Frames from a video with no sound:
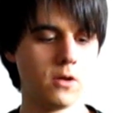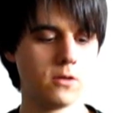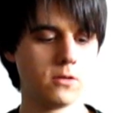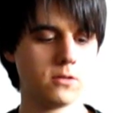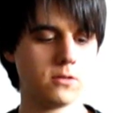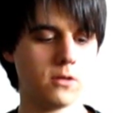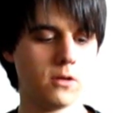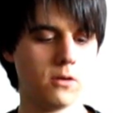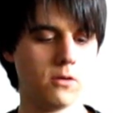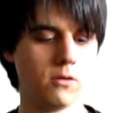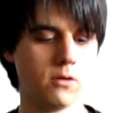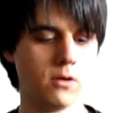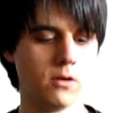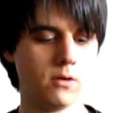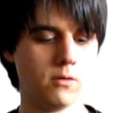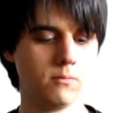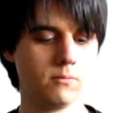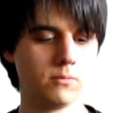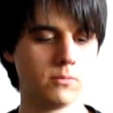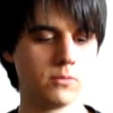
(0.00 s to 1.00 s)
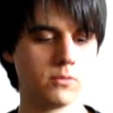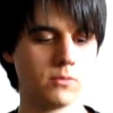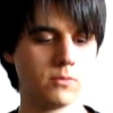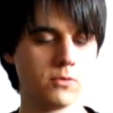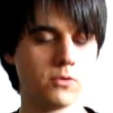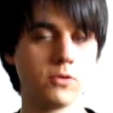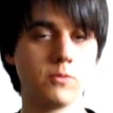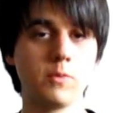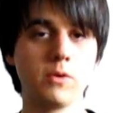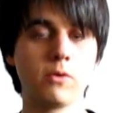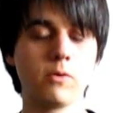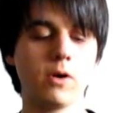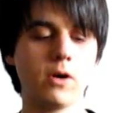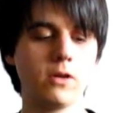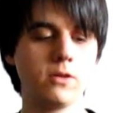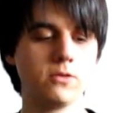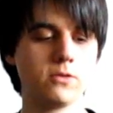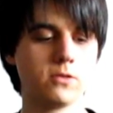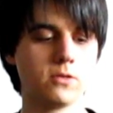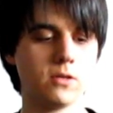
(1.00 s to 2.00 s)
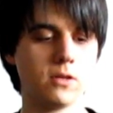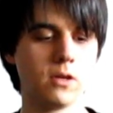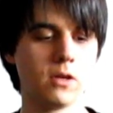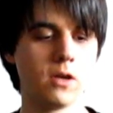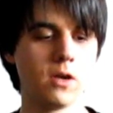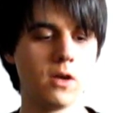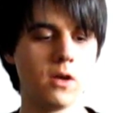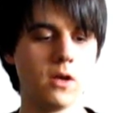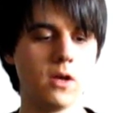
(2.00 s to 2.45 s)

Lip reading: so should be quite interesting.